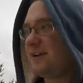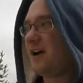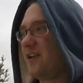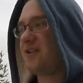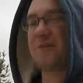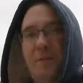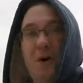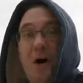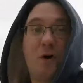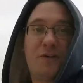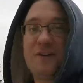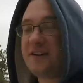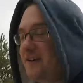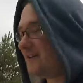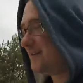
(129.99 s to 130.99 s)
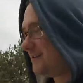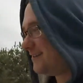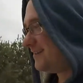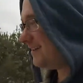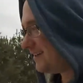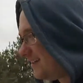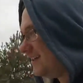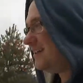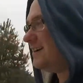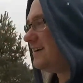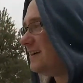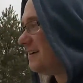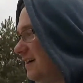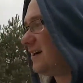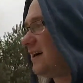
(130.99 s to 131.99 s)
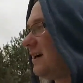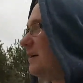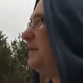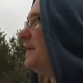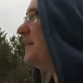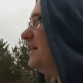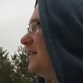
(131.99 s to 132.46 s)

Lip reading: I suppose. A